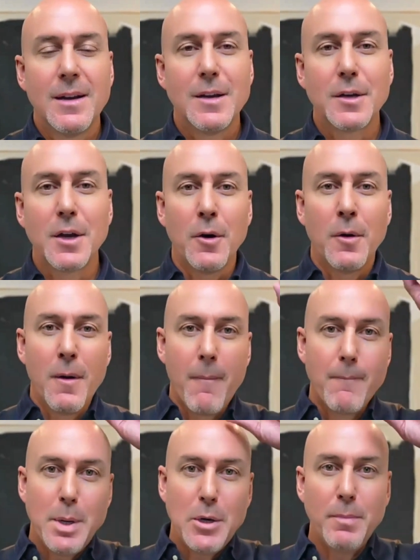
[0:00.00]
And you go,
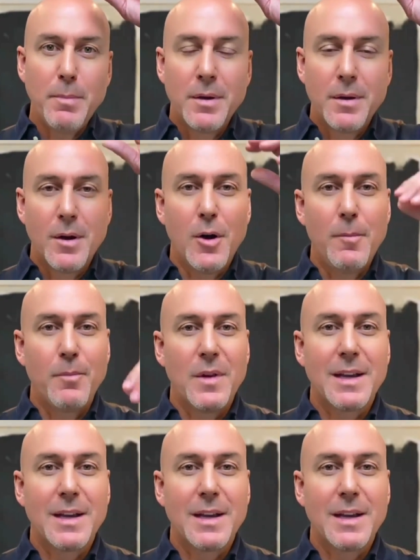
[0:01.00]
boop, oh,